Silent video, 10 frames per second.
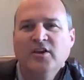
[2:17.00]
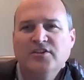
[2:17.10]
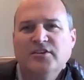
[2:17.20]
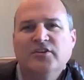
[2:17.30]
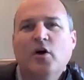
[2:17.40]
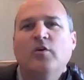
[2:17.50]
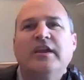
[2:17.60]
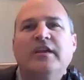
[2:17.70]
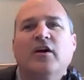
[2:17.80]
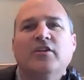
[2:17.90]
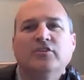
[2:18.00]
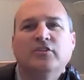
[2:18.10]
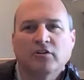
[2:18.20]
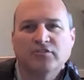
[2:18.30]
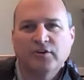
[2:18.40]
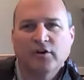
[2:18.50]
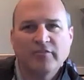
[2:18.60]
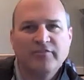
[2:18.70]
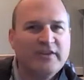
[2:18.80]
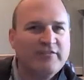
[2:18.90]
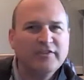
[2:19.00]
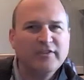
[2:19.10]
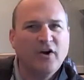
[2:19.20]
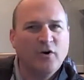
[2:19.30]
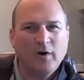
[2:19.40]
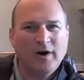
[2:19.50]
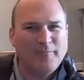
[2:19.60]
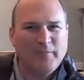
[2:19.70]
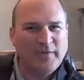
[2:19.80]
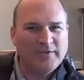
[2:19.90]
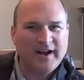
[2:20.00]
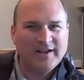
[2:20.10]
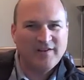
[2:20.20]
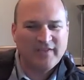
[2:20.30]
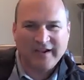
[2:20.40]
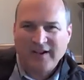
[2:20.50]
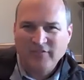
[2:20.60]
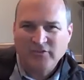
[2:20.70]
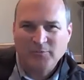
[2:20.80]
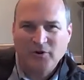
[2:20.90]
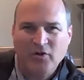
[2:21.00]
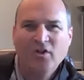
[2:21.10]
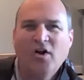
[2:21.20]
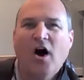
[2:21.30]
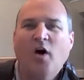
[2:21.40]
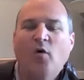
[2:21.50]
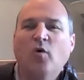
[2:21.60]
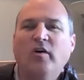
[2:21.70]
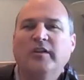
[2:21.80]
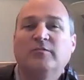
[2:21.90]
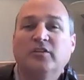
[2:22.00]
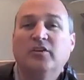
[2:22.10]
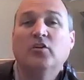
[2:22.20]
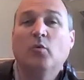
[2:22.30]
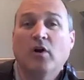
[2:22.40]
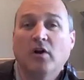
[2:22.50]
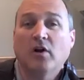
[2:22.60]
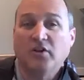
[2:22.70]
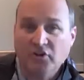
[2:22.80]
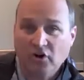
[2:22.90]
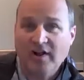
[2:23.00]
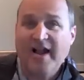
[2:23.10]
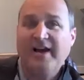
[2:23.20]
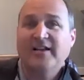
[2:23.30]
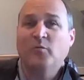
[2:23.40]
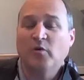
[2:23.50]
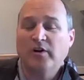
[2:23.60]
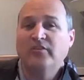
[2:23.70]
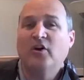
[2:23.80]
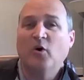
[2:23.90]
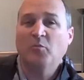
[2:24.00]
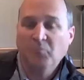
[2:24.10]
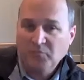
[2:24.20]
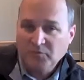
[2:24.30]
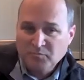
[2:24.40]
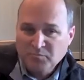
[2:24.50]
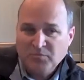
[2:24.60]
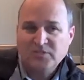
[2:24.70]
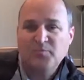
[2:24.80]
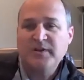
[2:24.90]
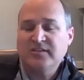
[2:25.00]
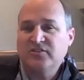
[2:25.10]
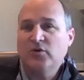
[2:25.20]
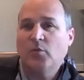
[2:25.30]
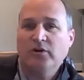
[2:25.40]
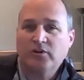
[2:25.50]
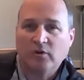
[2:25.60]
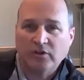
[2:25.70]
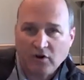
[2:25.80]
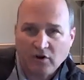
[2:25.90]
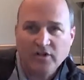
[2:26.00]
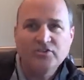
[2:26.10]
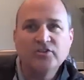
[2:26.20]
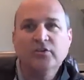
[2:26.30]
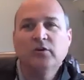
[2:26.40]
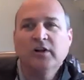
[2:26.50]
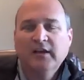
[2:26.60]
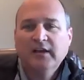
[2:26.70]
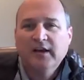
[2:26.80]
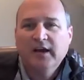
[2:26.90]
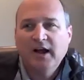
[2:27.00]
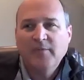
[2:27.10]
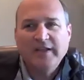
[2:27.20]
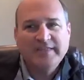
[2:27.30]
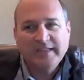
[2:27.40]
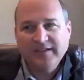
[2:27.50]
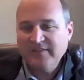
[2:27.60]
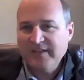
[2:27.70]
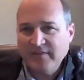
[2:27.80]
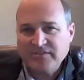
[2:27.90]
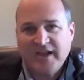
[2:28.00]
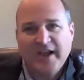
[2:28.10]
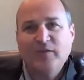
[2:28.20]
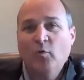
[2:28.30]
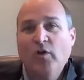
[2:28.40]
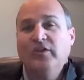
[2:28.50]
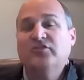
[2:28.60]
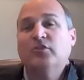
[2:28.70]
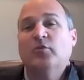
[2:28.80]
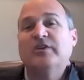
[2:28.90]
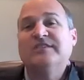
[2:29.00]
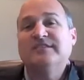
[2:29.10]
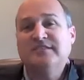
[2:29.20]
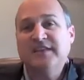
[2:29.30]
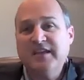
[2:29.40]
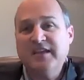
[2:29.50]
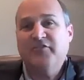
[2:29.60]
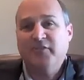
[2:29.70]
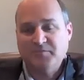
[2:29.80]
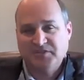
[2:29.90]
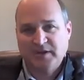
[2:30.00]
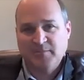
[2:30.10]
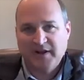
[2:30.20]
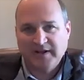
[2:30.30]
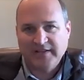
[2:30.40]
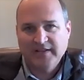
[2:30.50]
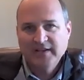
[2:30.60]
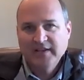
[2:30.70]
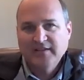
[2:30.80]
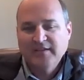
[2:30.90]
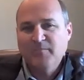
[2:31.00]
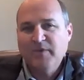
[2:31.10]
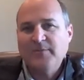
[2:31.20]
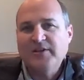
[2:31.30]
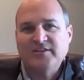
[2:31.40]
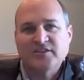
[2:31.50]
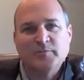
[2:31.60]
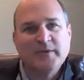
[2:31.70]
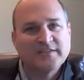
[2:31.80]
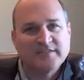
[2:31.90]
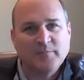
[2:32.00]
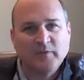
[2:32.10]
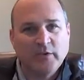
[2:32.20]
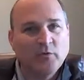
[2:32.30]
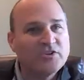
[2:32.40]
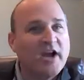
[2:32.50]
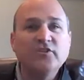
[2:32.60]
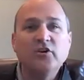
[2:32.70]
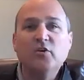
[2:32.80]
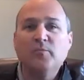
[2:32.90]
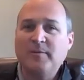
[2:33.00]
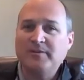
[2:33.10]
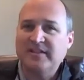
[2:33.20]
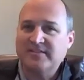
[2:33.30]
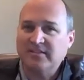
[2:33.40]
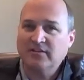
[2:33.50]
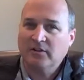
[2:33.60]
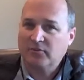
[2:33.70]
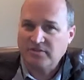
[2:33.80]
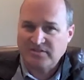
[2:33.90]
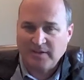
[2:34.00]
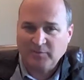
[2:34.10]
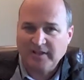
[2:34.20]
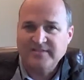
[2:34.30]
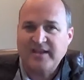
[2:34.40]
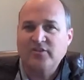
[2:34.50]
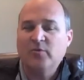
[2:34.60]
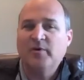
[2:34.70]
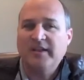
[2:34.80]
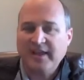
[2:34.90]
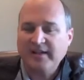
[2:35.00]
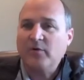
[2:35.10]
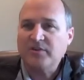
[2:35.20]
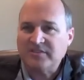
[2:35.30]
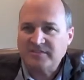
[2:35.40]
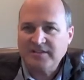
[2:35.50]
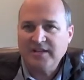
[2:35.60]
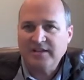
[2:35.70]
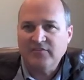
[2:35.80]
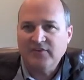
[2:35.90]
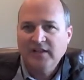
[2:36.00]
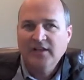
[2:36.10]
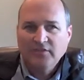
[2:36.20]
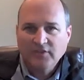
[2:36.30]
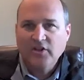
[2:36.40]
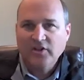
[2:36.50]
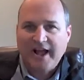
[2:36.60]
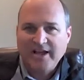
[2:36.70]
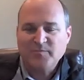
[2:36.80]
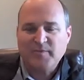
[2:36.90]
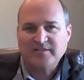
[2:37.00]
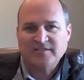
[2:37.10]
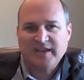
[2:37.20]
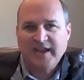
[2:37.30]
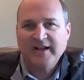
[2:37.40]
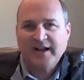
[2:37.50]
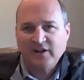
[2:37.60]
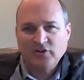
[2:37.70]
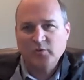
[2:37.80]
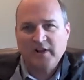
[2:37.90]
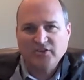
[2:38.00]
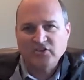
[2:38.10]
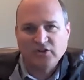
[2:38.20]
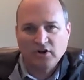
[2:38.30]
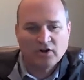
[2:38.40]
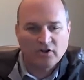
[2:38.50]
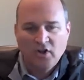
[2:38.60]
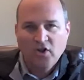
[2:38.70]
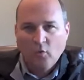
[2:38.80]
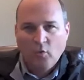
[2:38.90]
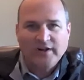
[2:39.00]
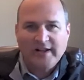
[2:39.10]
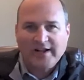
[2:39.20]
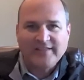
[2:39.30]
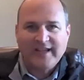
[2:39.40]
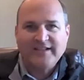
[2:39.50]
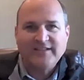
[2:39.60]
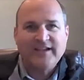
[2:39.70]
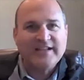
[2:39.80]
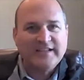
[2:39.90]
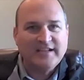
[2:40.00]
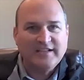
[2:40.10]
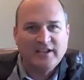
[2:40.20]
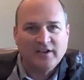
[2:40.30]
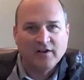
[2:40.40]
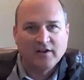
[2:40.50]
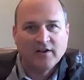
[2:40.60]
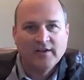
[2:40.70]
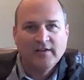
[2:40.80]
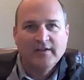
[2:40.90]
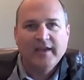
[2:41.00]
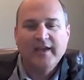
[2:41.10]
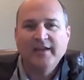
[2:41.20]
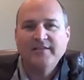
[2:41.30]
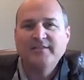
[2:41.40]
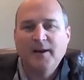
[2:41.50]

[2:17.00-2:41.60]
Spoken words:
to go get on your turf, even though I'm maybe not all that comfortable. I'm willing to go to where you're at. I'm willing to go speak to you. I'm willing to go encourage you. And then on the other side, I'm willing to receive from somebody that maybe doesn't speak the same language I do, maybe doesn't look through the same lens I do, but can I receive the good aspects and say, hey, God, here's what I just heard. What out of that did I need to hear? And